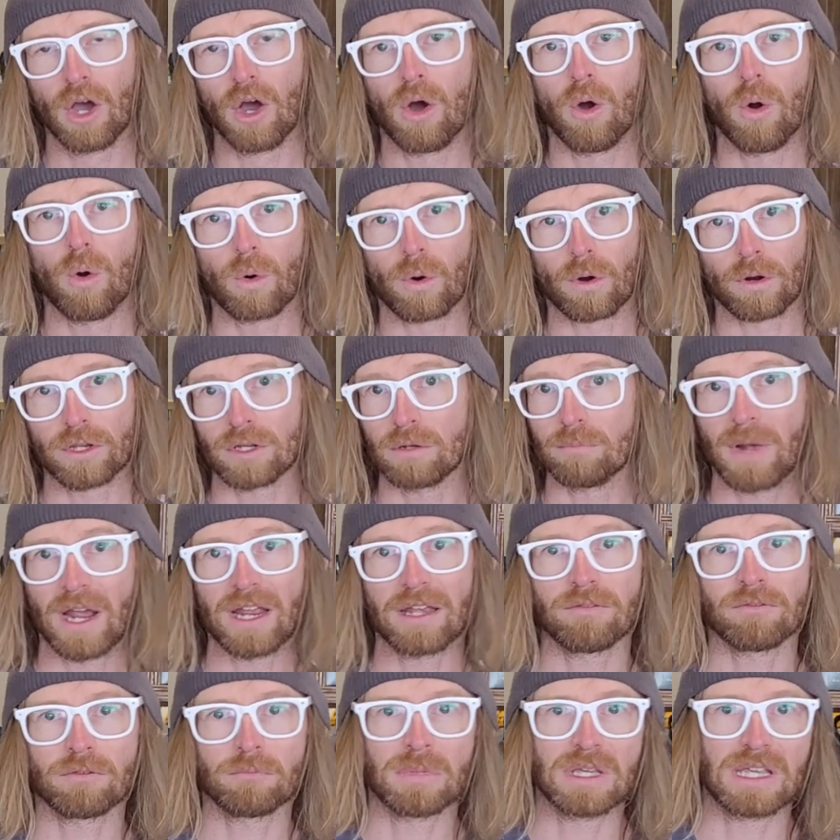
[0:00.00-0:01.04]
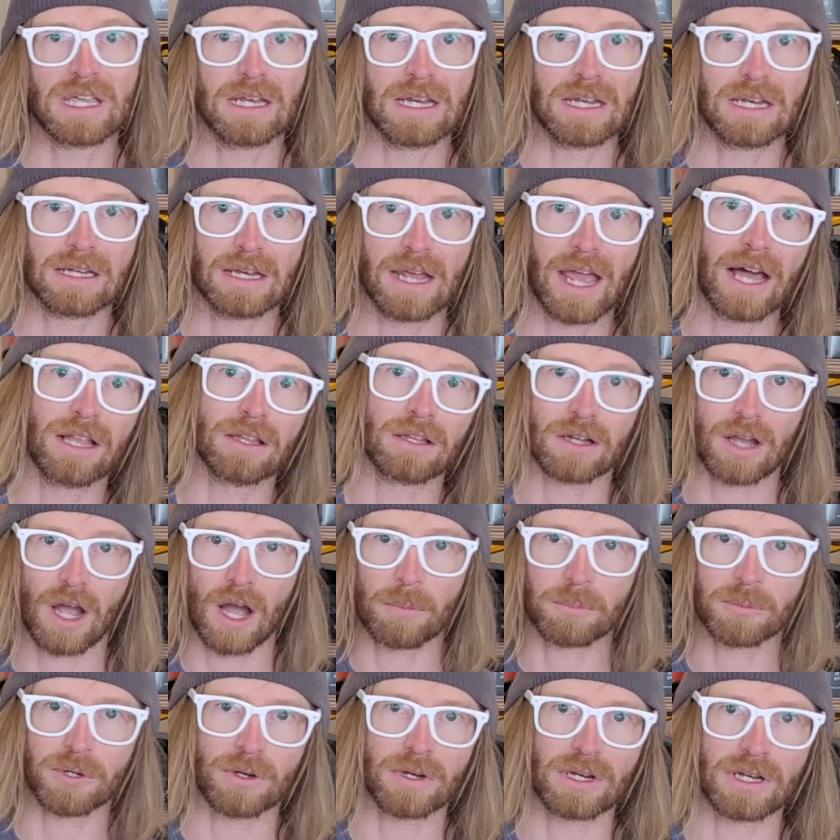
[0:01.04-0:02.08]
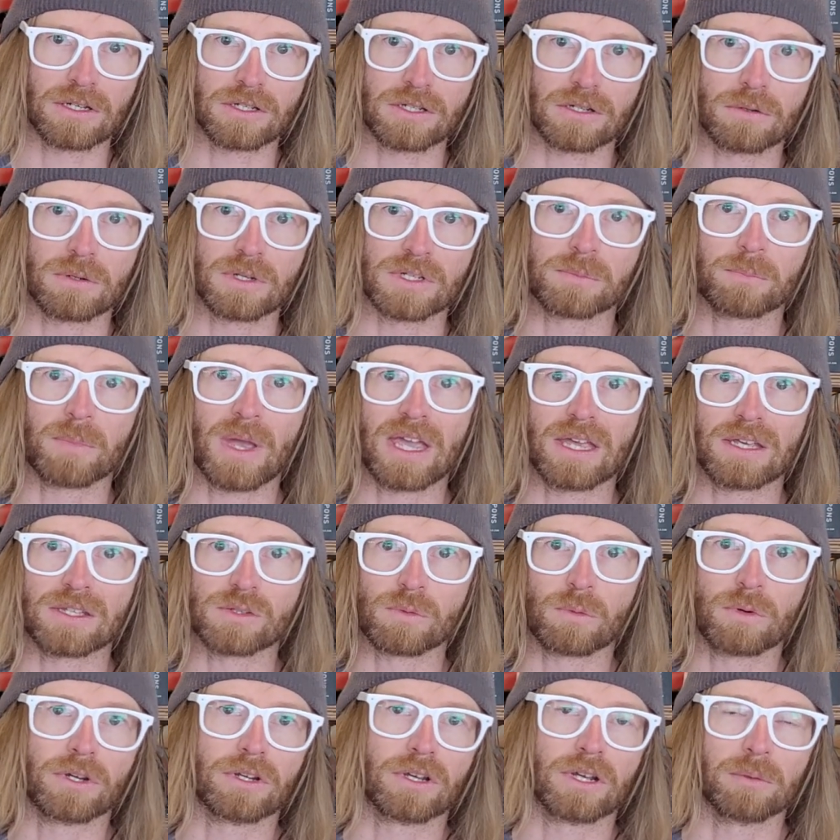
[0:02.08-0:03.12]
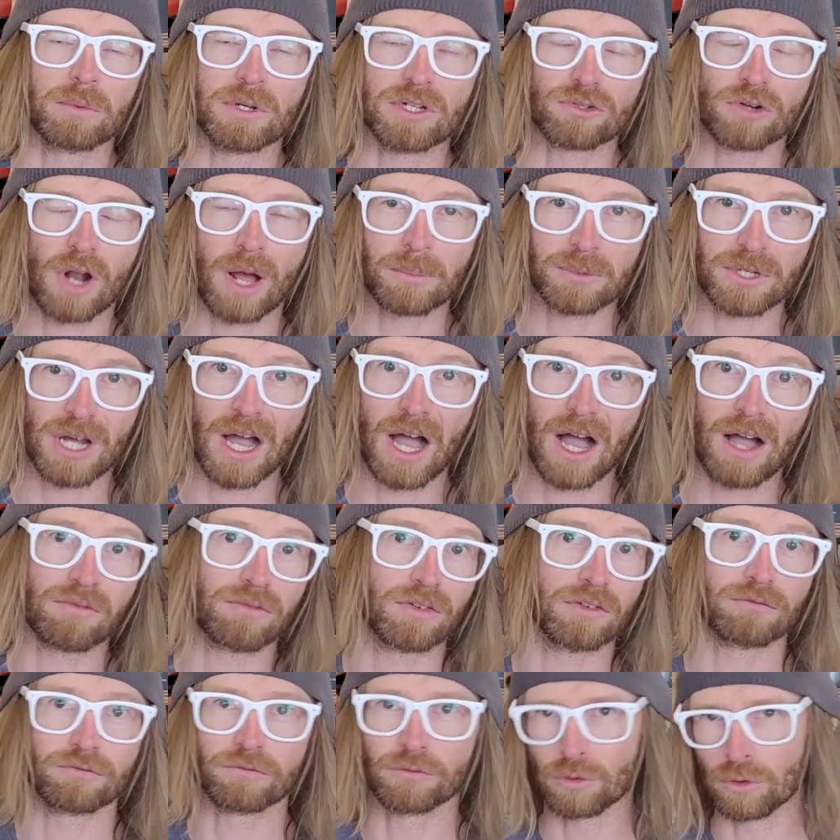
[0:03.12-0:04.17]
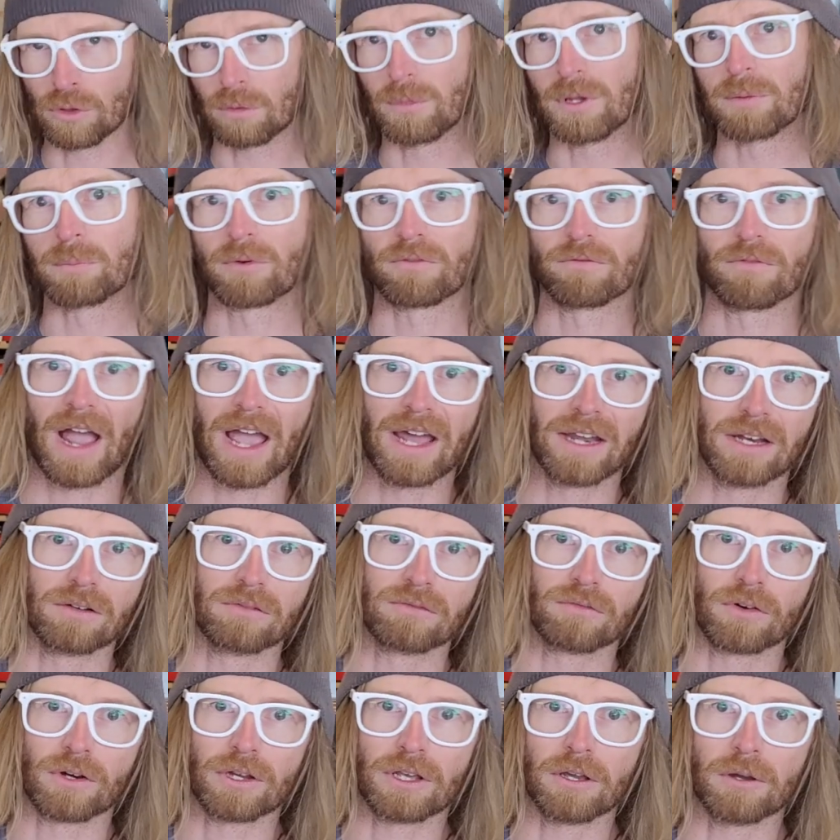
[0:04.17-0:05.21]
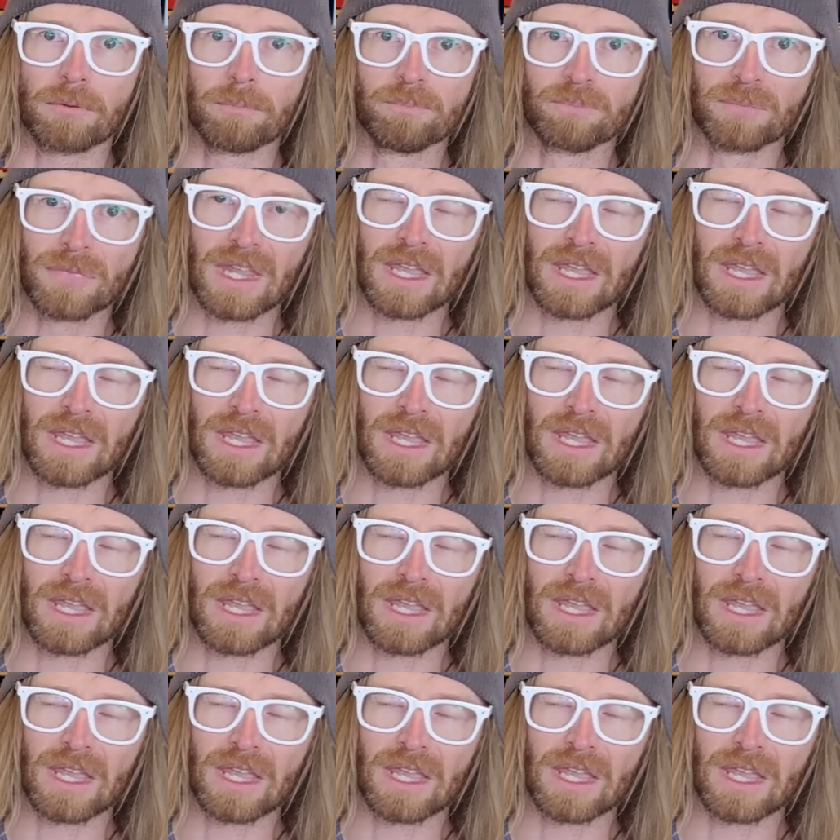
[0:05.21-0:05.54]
or you might even be getting helicoptered into a space where you're gonna be dropped off and food will be provided for you.